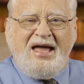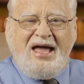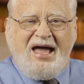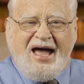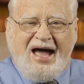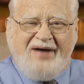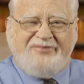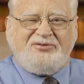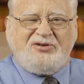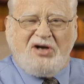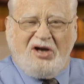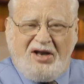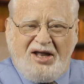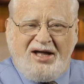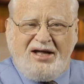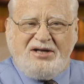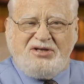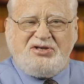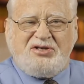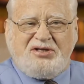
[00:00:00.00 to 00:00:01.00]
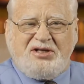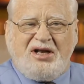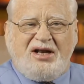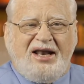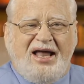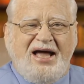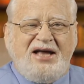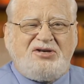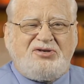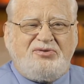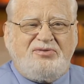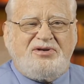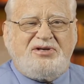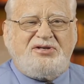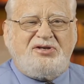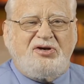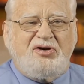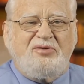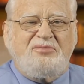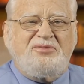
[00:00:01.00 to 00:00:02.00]
After lunch, the class
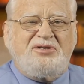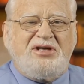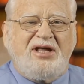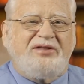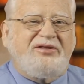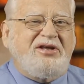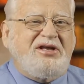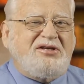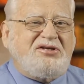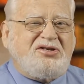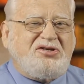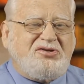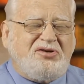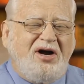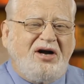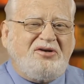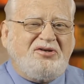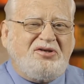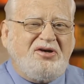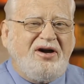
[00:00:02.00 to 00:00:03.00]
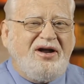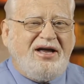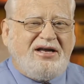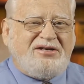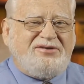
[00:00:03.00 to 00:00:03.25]
resumes and the instructor has